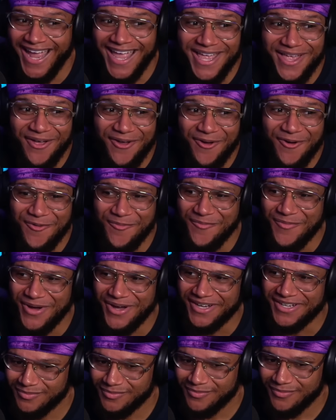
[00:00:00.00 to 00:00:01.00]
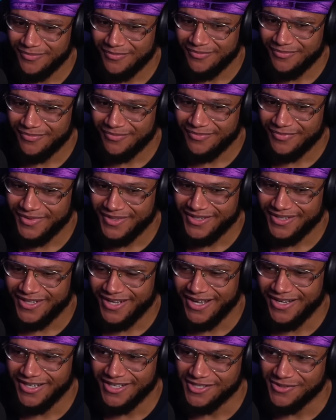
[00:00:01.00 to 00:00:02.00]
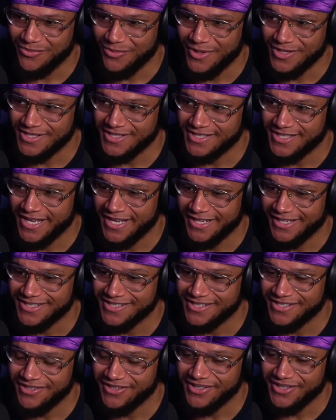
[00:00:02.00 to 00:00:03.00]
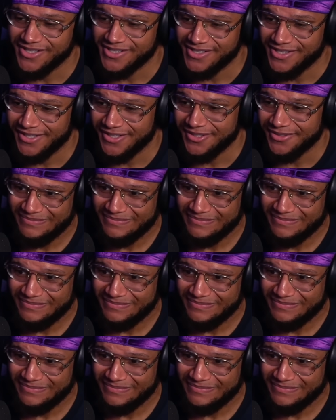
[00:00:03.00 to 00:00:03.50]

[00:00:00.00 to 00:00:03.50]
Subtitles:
Y'all niggas wasn't taking it serious, though.